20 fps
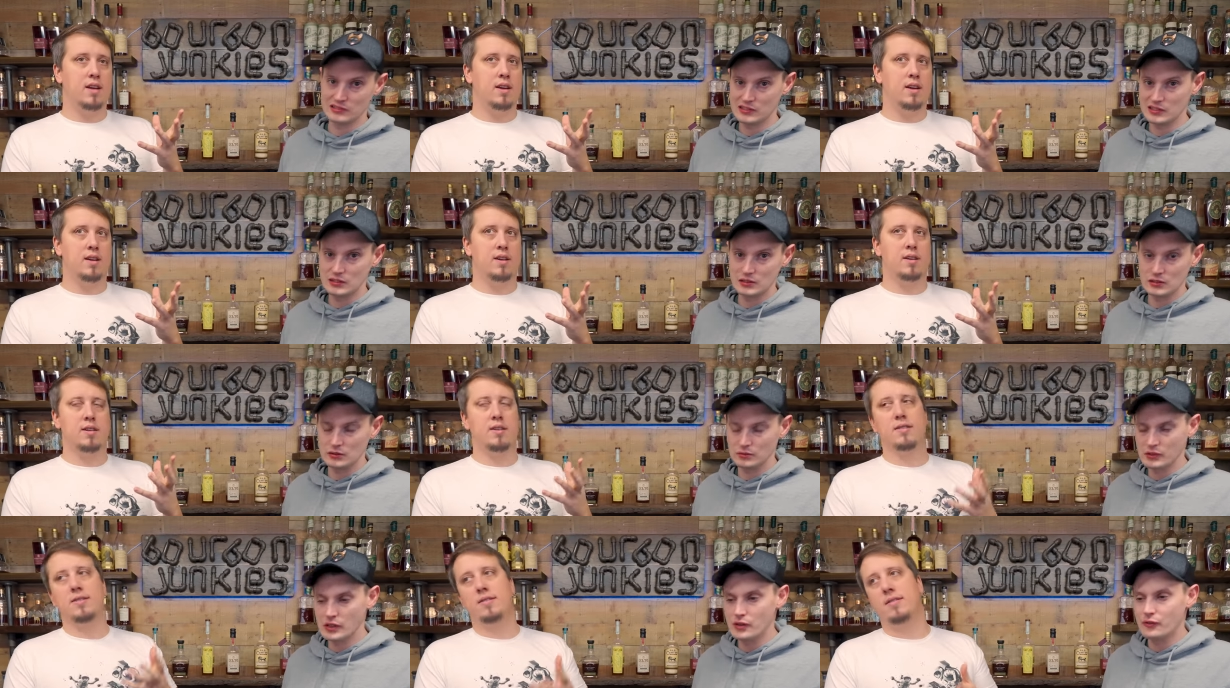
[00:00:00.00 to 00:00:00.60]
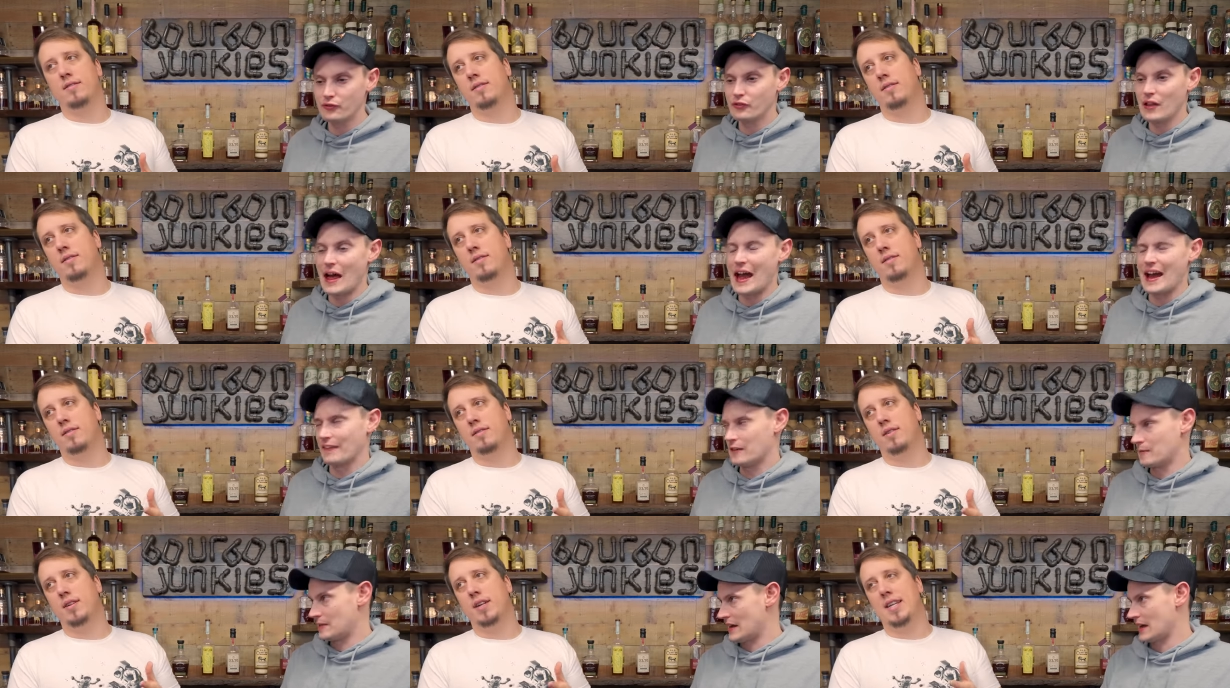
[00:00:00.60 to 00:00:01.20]
Speaker 1: little
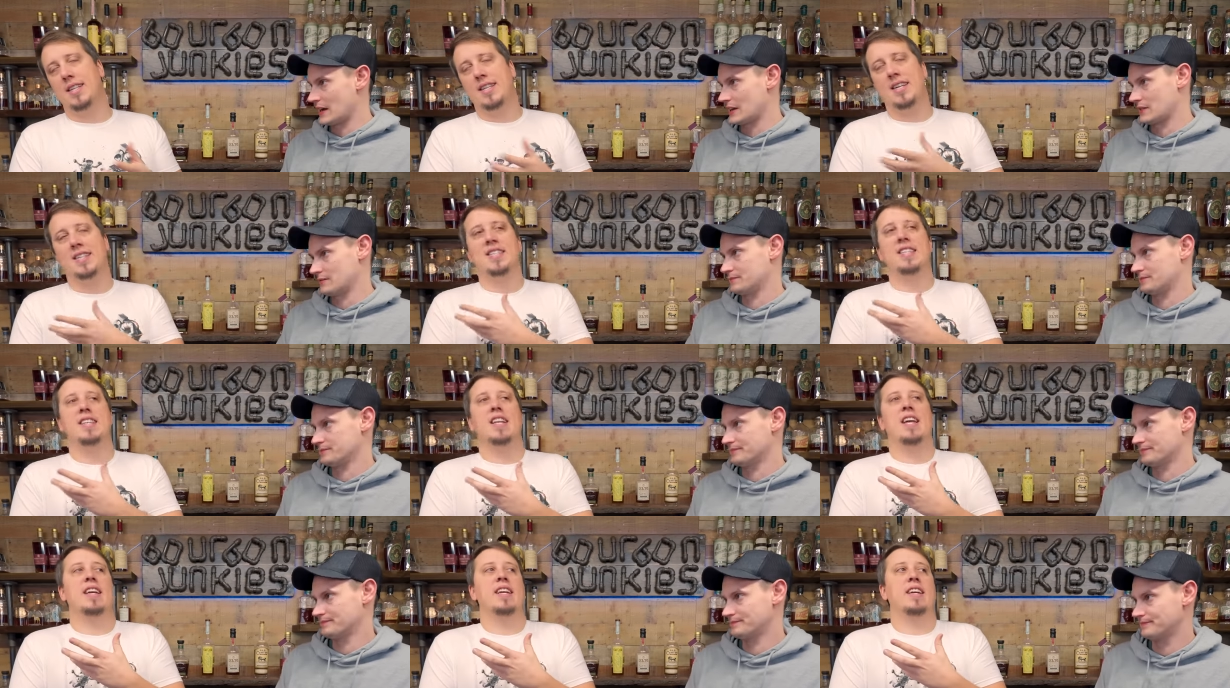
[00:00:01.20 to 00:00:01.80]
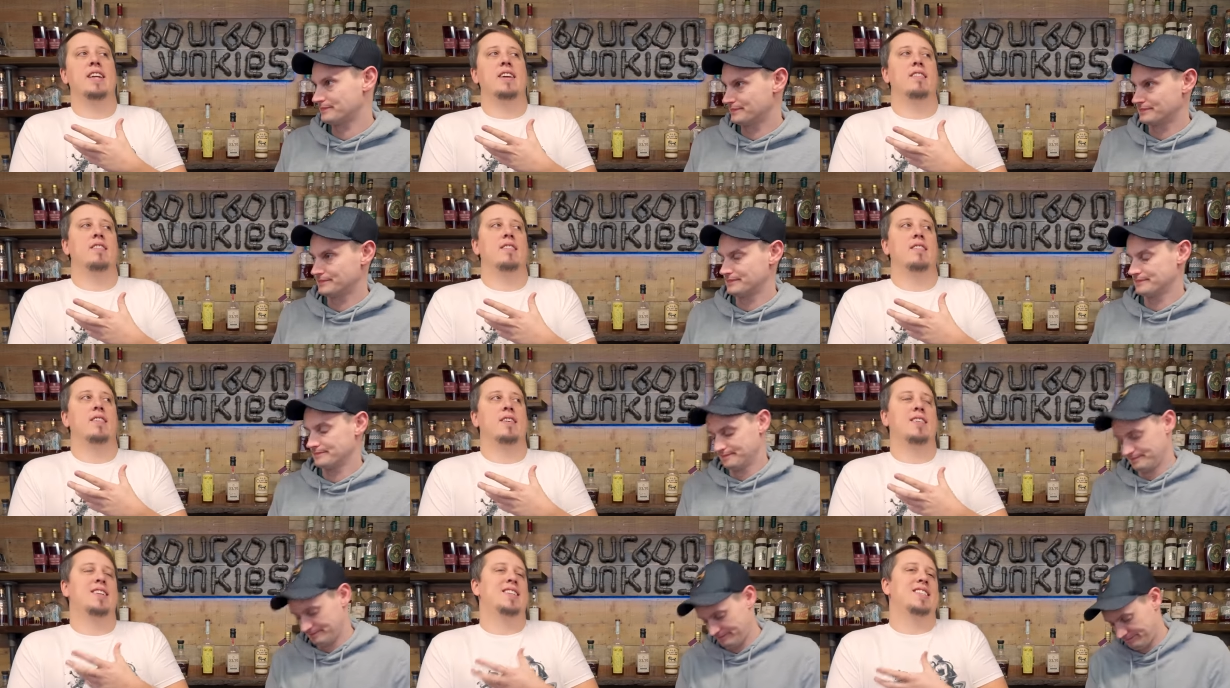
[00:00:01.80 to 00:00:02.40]
flat on the back.
Speaker 2: It doesn't
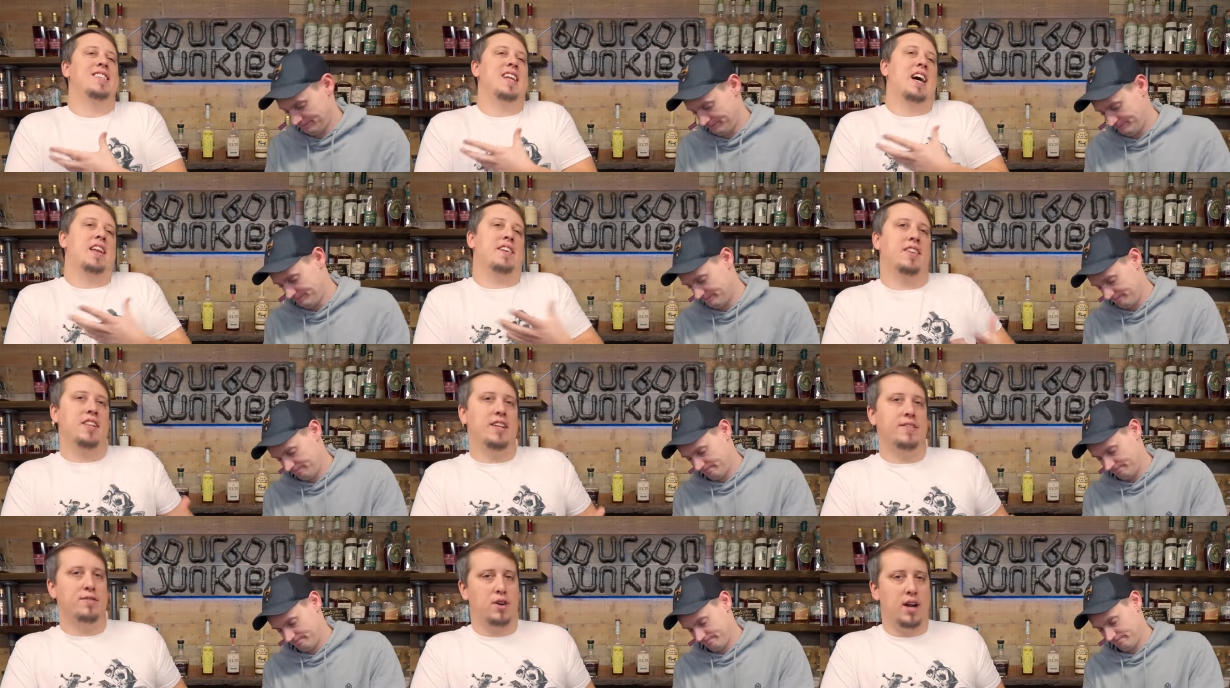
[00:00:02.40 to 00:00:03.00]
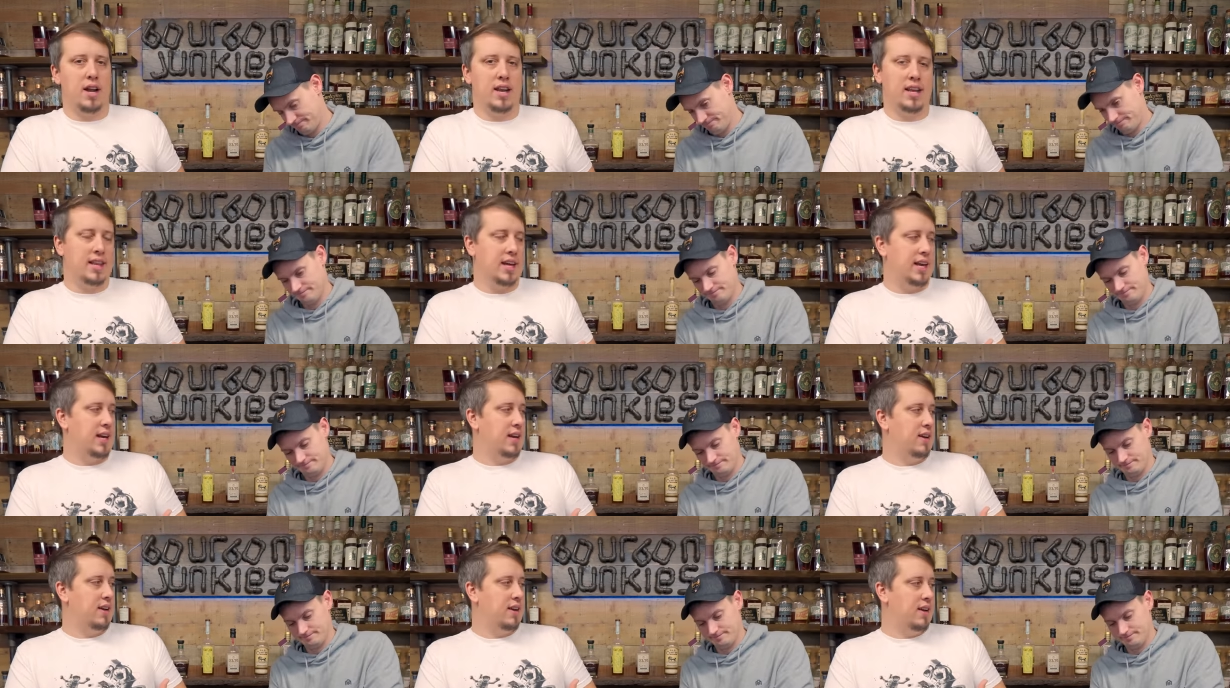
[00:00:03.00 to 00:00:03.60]
not deliver
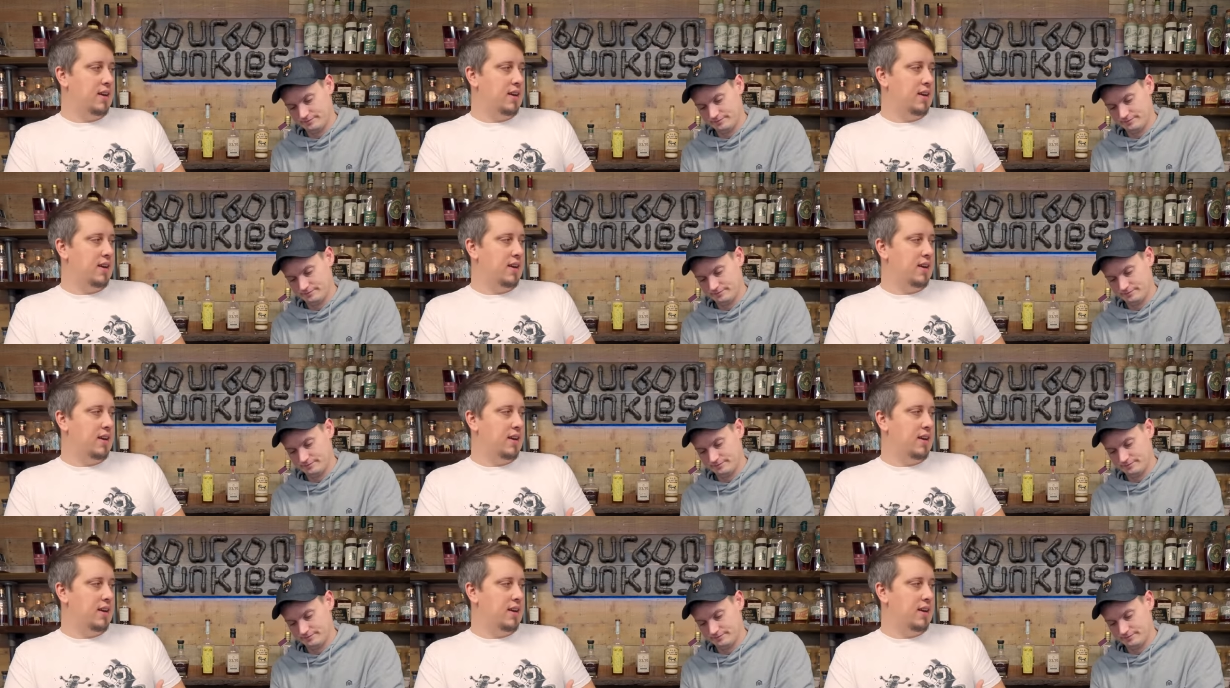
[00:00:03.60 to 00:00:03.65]
anything.